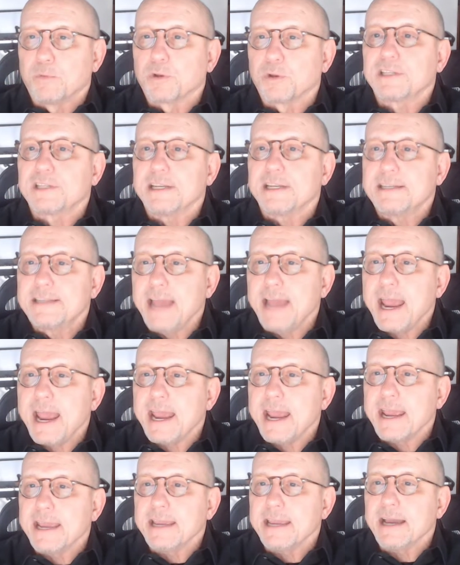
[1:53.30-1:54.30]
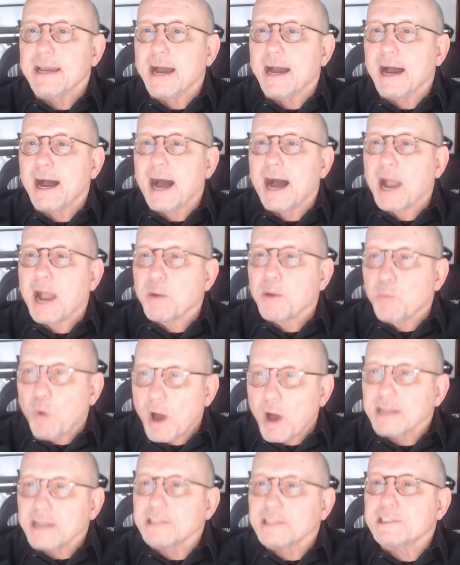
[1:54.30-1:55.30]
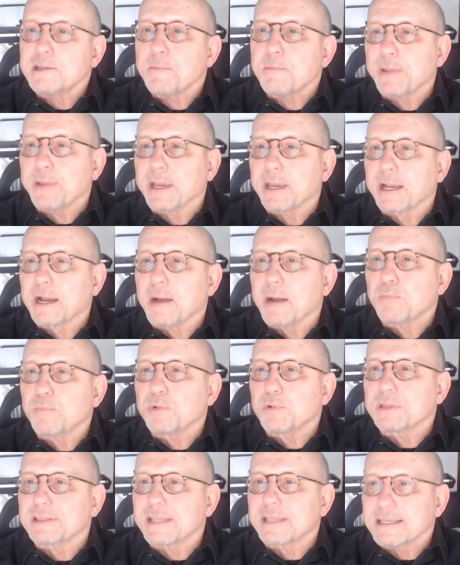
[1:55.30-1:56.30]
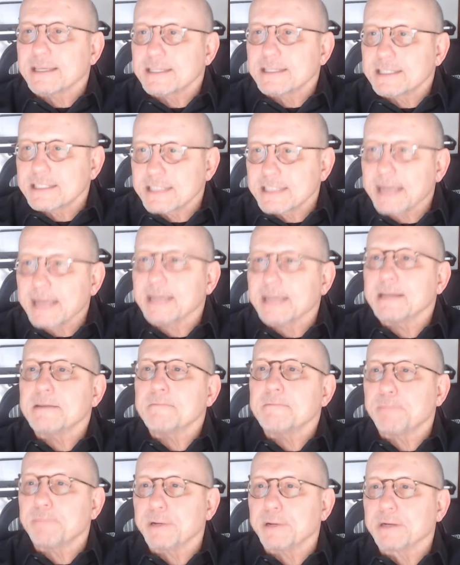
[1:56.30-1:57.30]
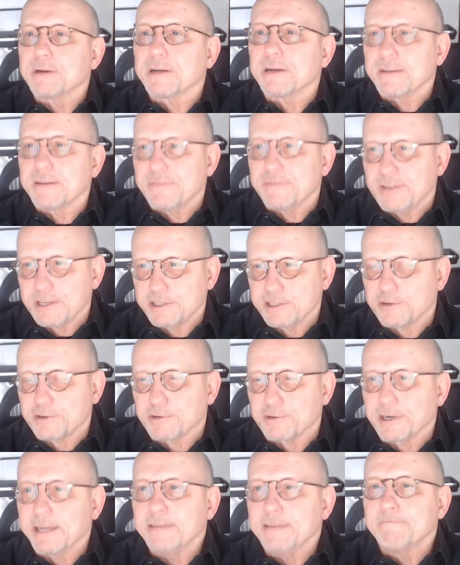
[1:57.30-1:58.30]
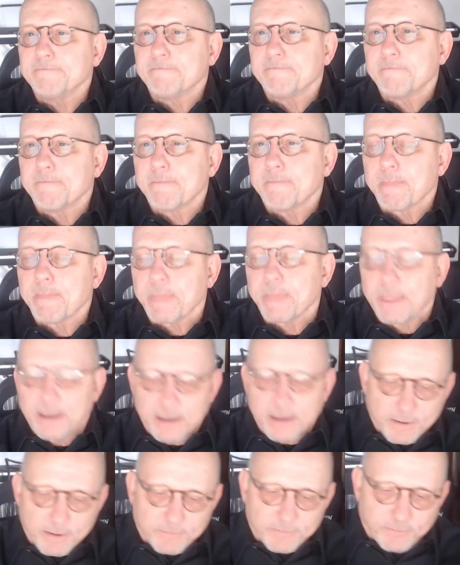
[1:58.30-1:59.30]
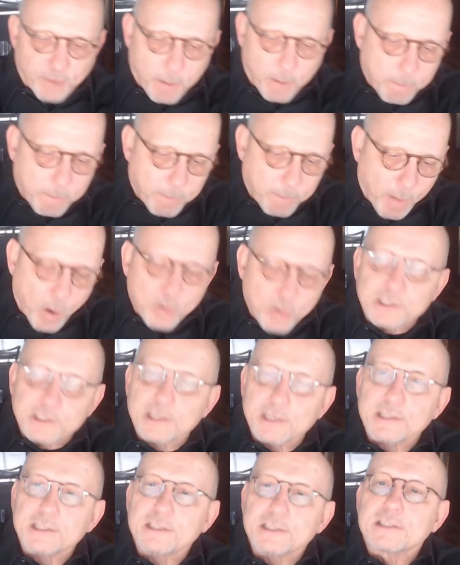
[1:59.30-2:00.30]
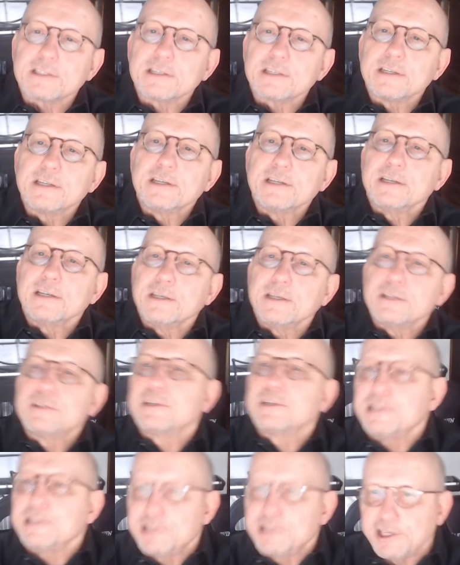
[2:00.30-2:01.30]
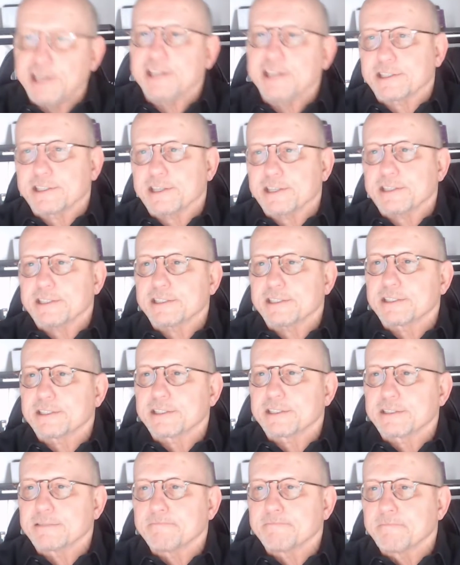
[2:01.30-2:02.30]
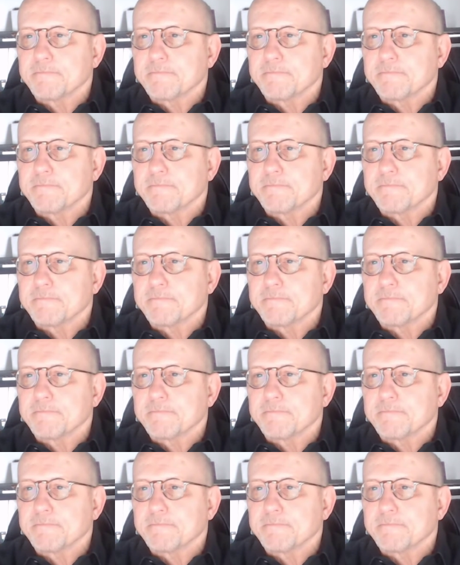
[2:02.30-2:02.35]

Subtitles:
Well, today, I want us to pick up with the second period of history from Moses to Jesus.